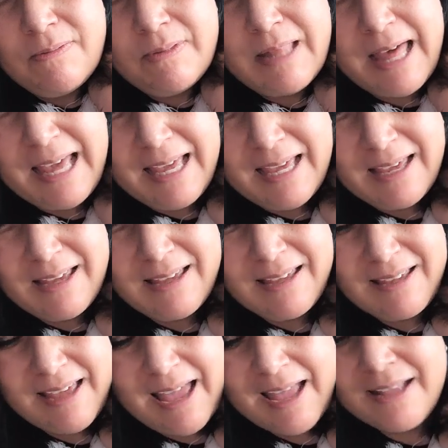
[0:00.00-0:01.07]
Like,
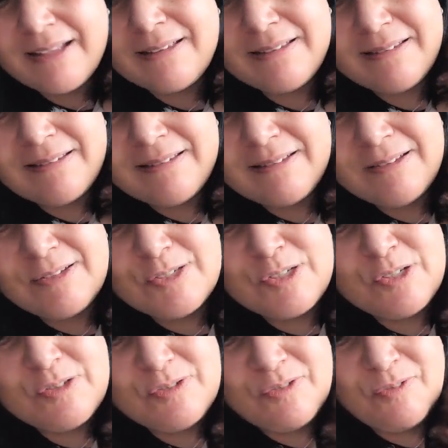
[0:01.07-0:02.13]
and
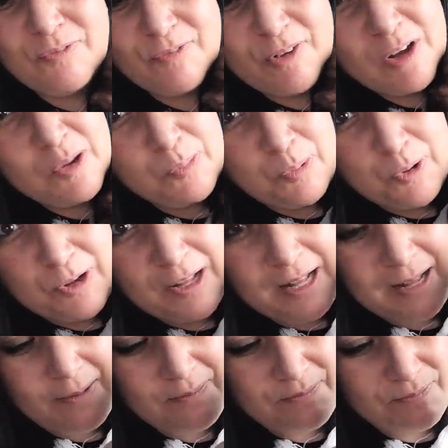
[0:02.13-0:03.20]
she's very
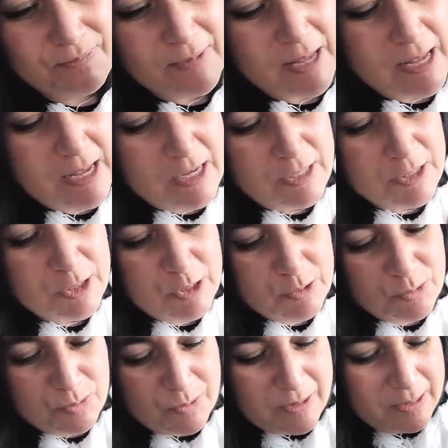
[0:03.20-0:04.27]
pretty.
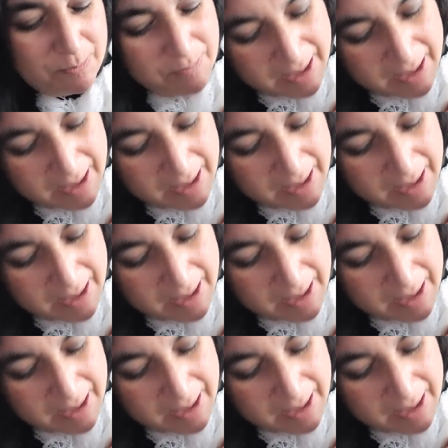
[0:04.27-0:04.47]
She's wearing